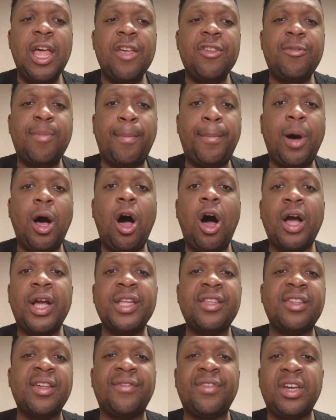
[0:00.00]
is
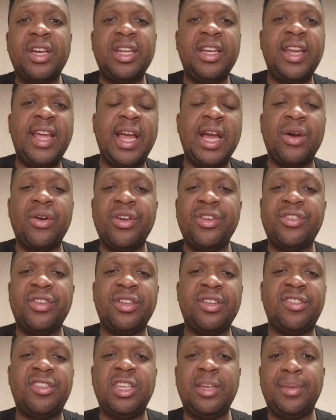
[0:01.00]
pockets of good areas
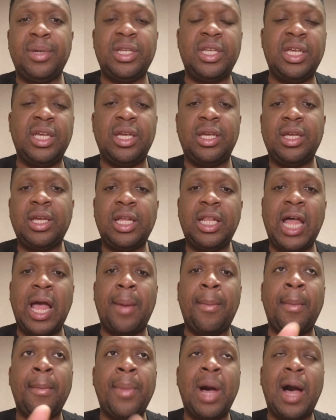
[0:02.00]
in the CBD,
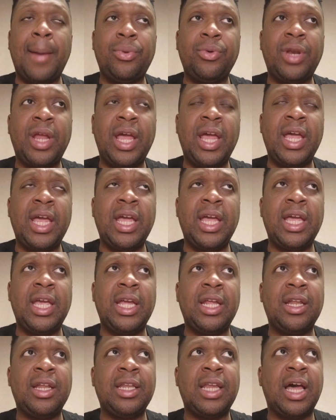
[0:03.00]
like
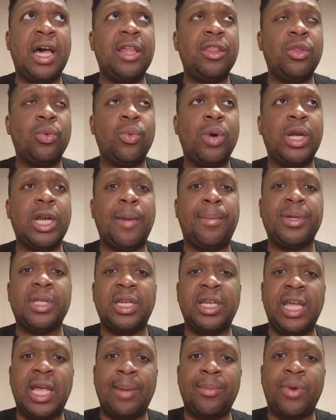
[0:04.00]
Mabune, the other one, I put
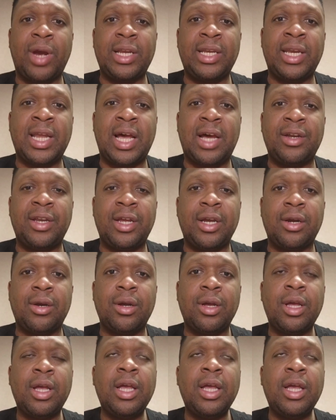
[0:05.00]
the name right down there.